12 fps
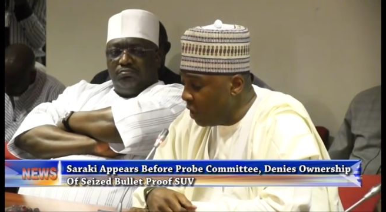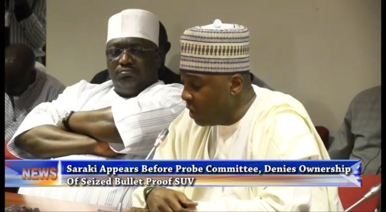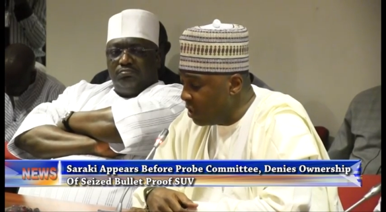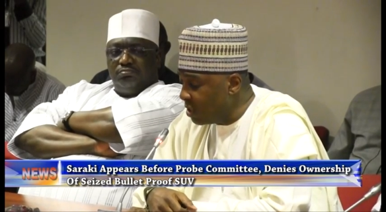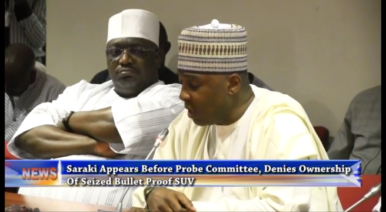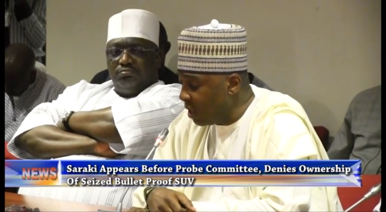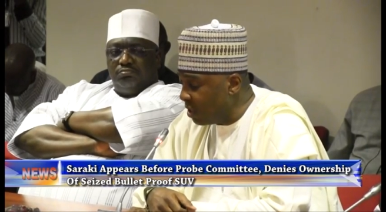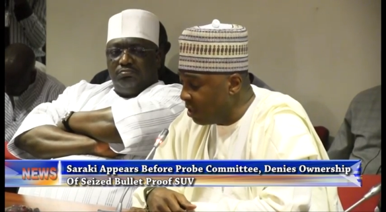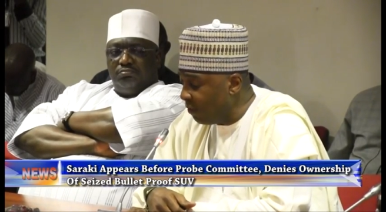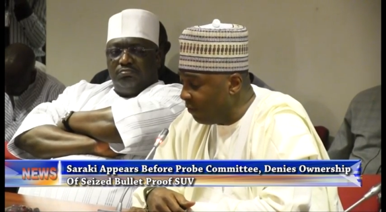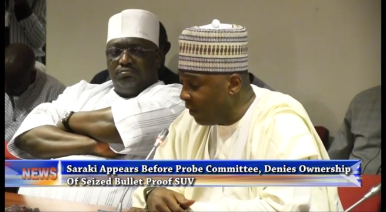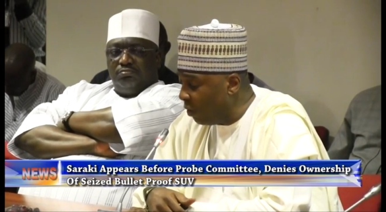Speaker 1: this is
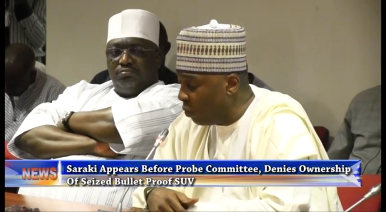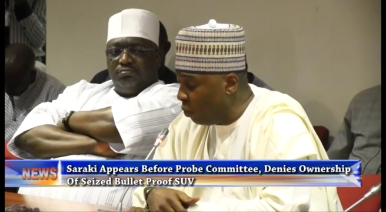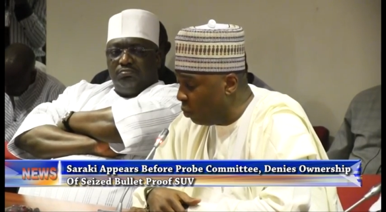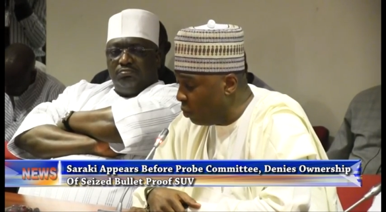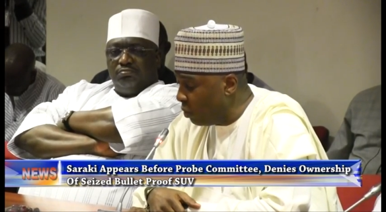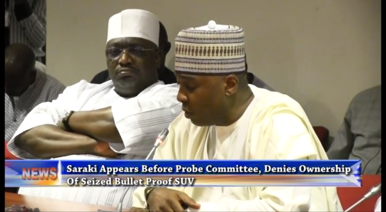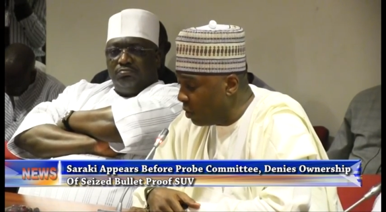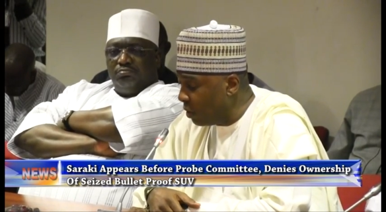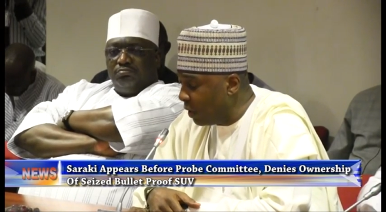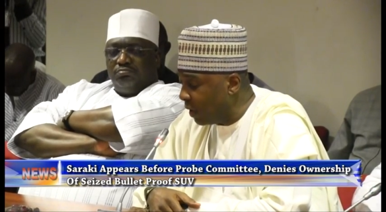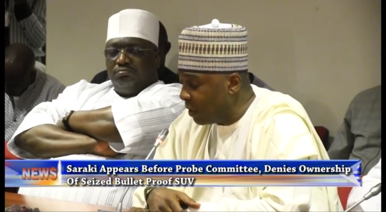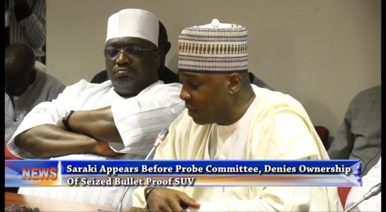a vehicle
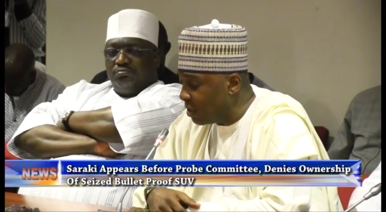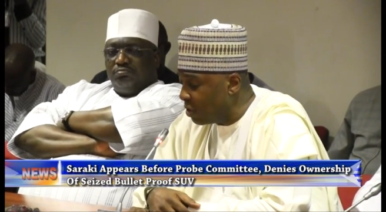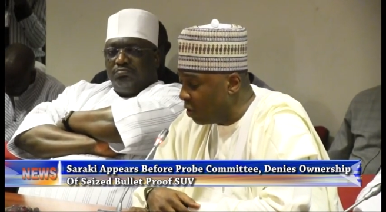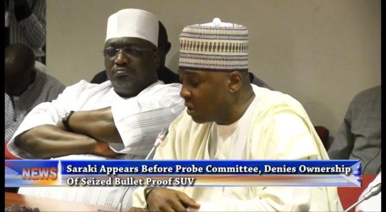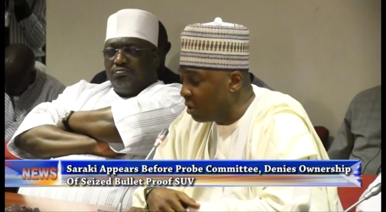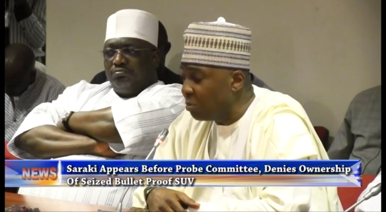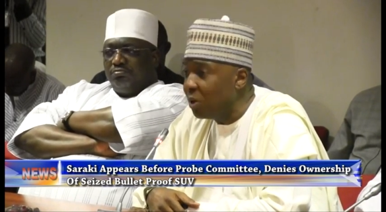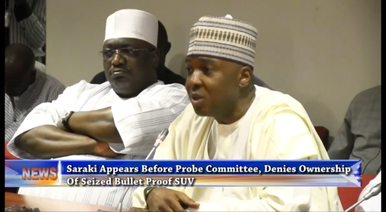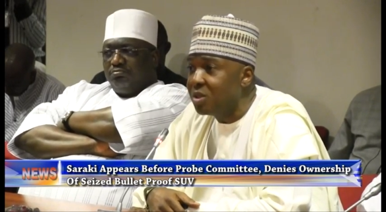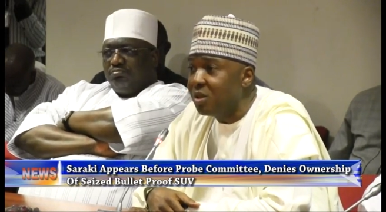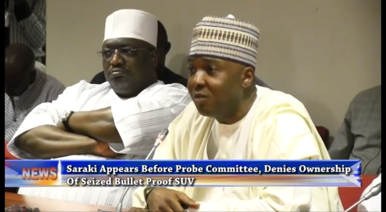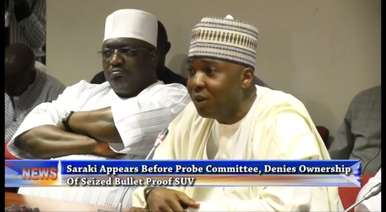that is not a
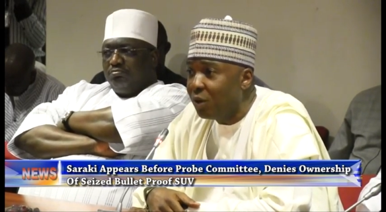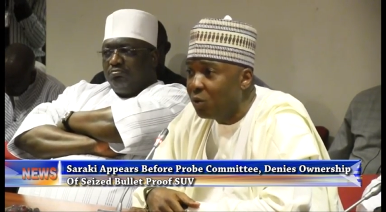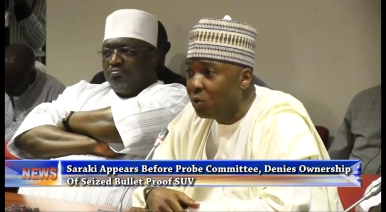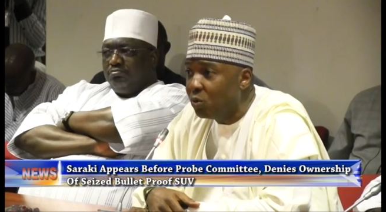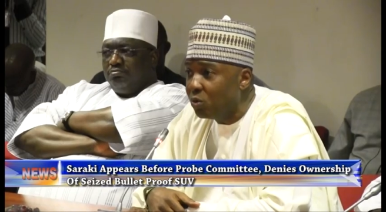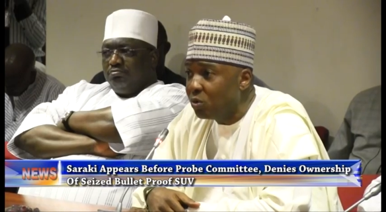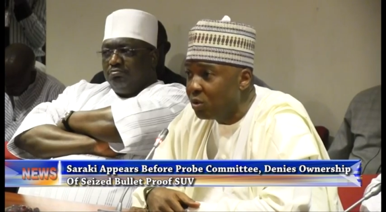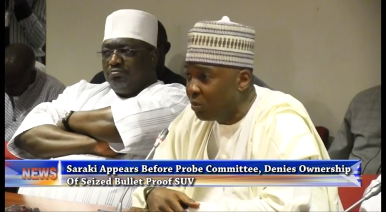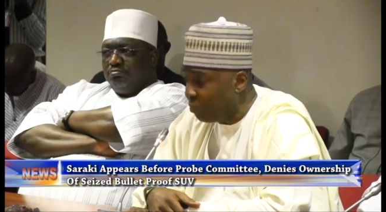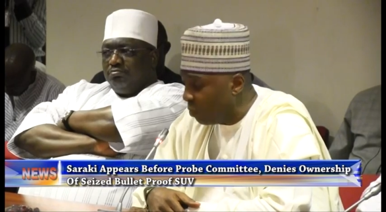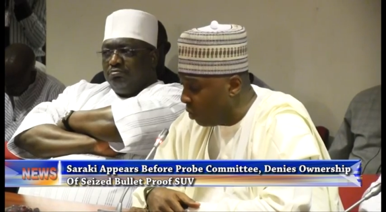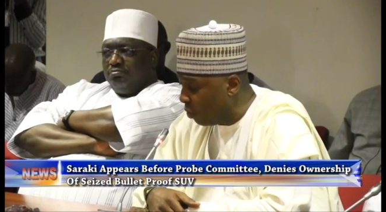personal vehicle,
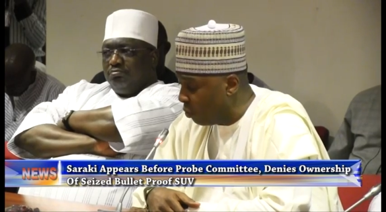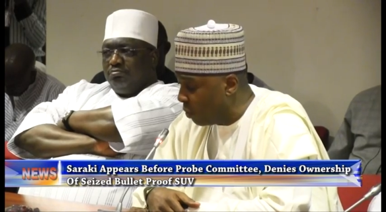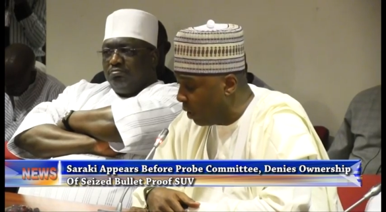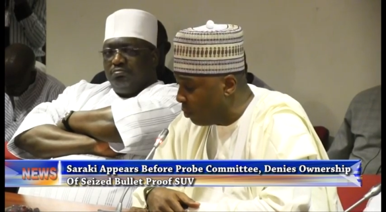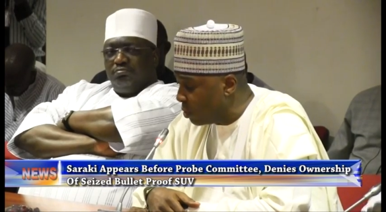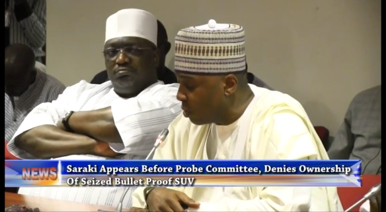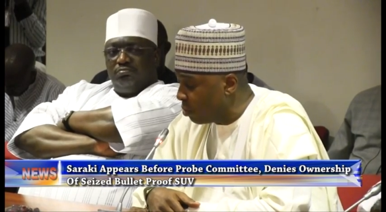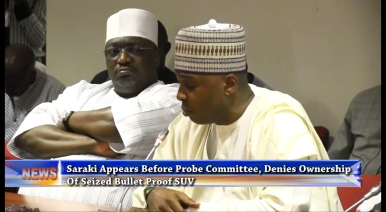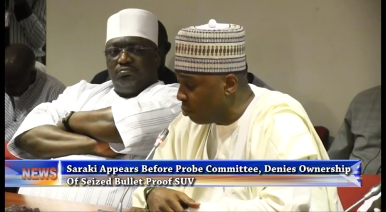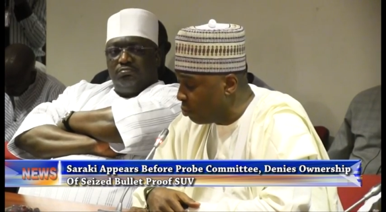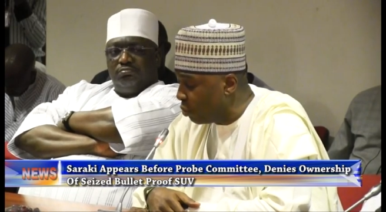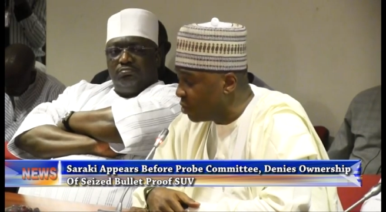a vehicle that was
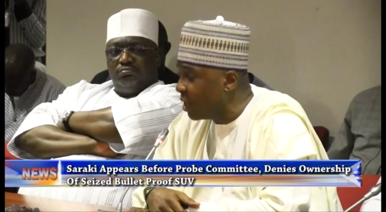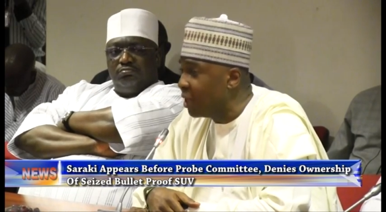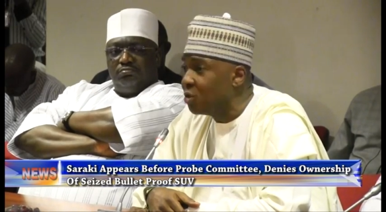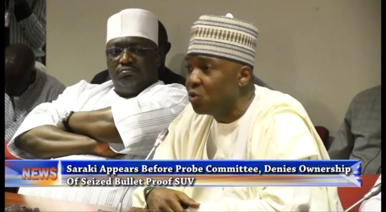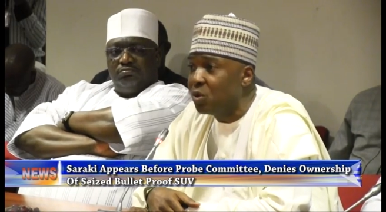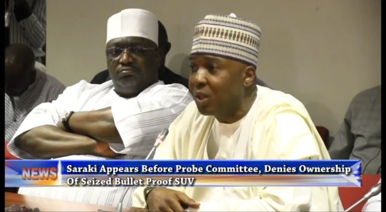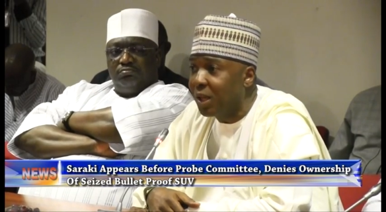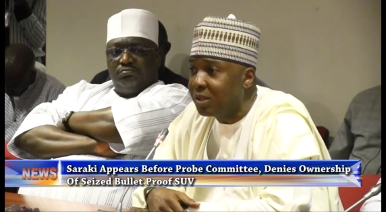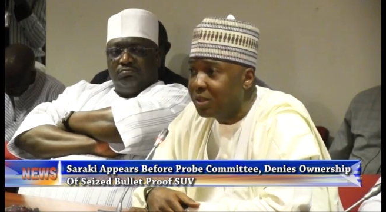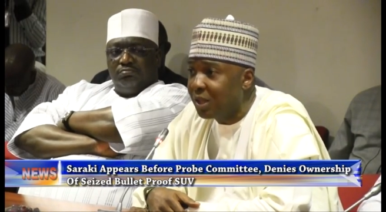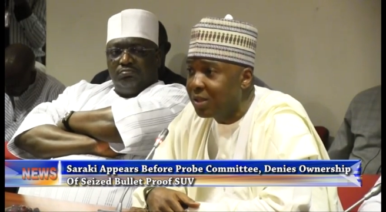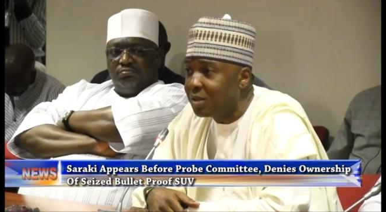processed through the
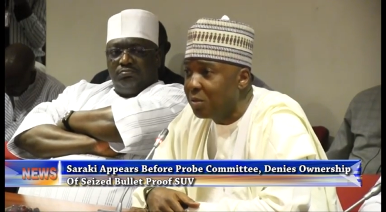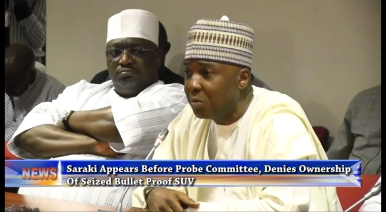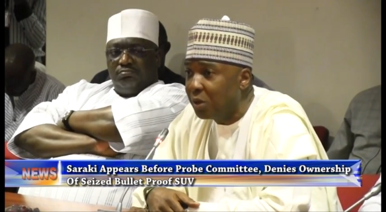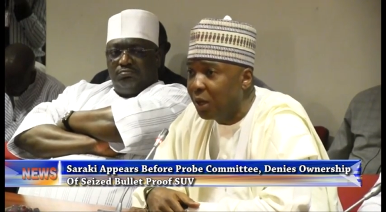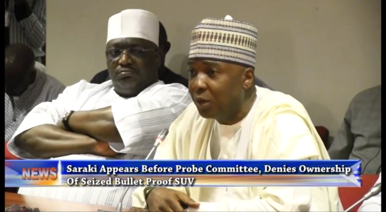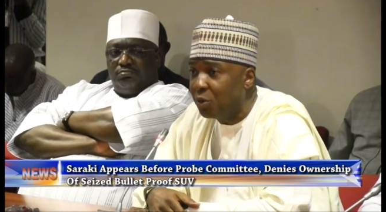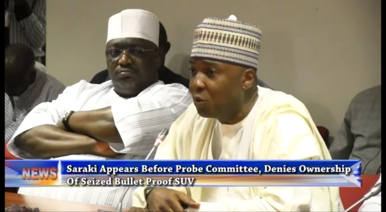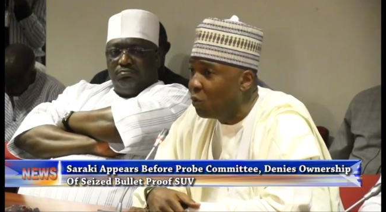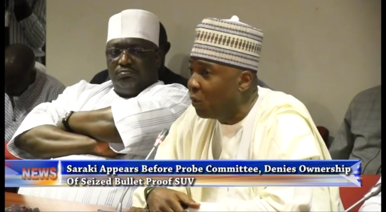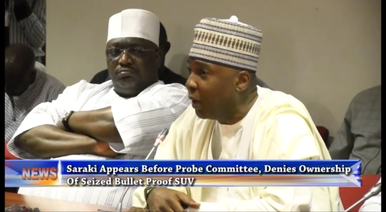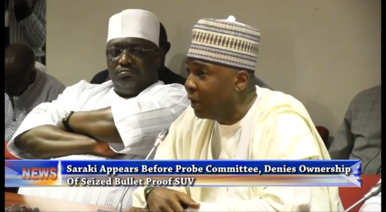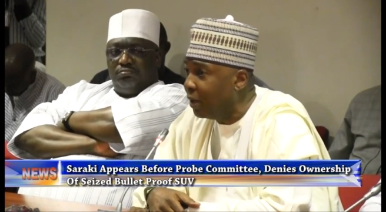National Assembly. I don't
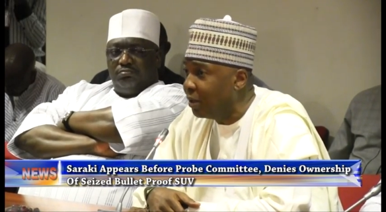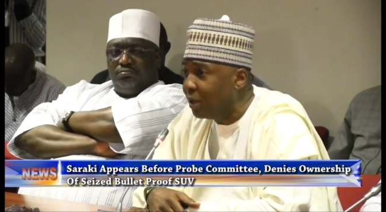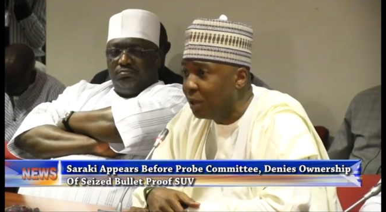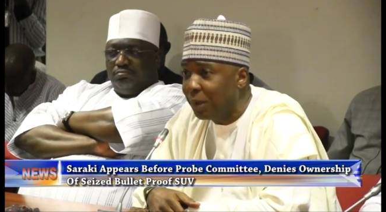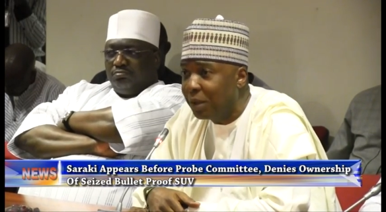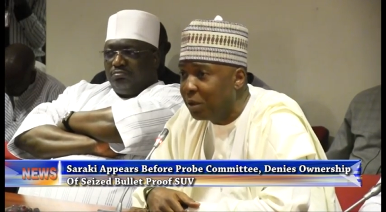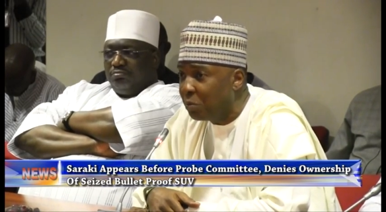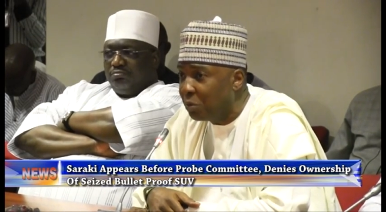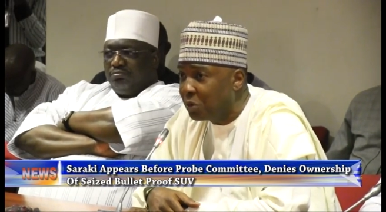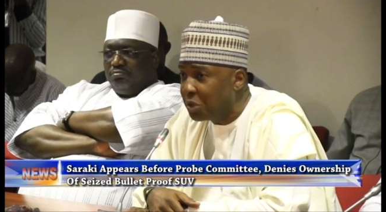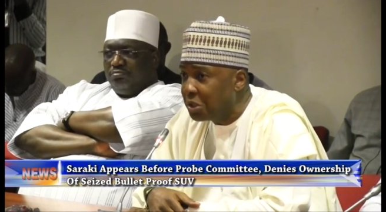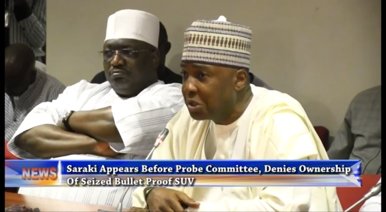know anything about the
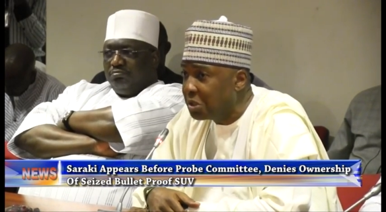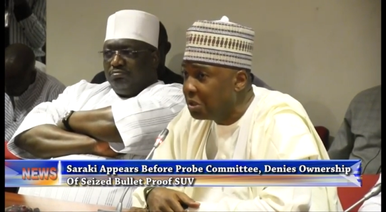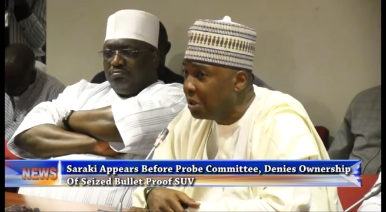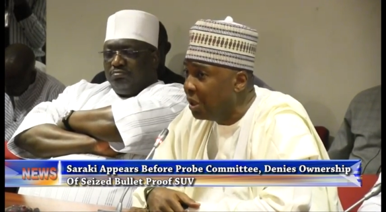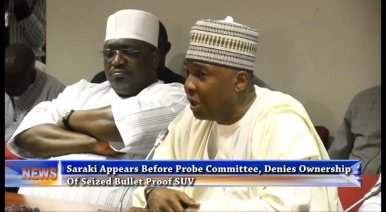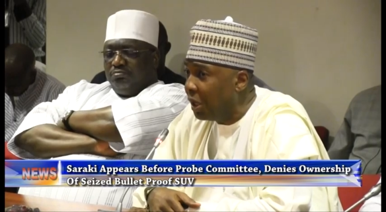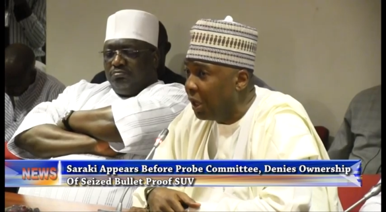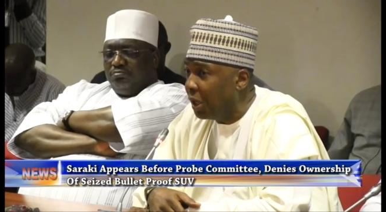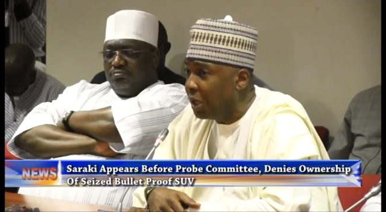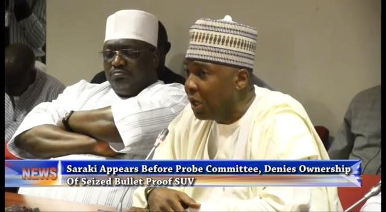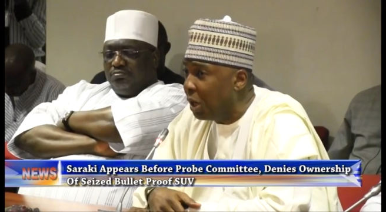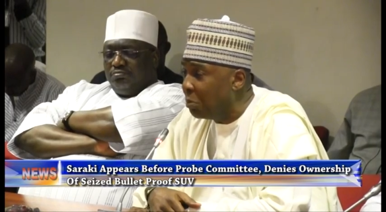importation. I
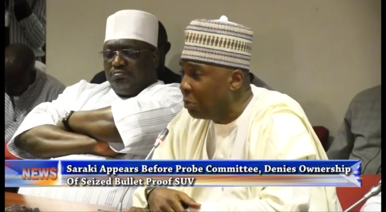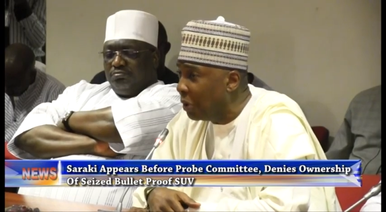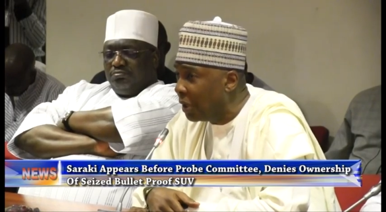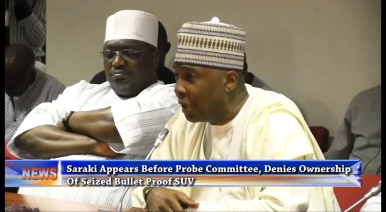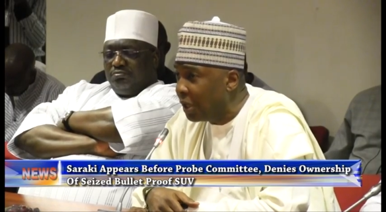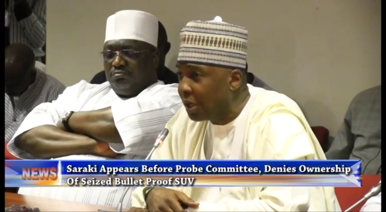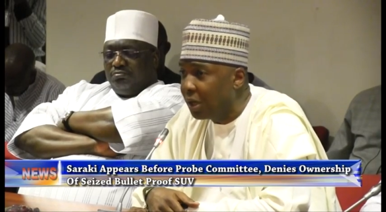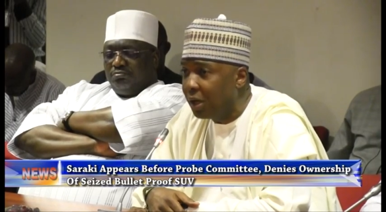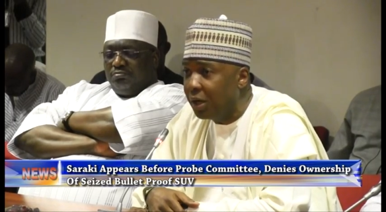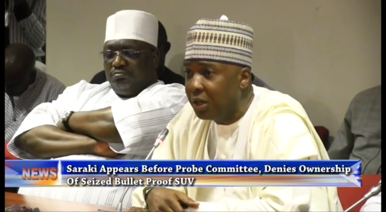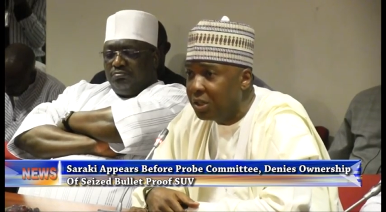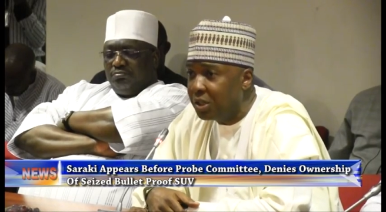didn't appoint any
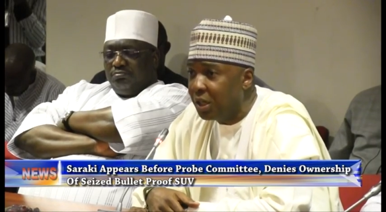clearing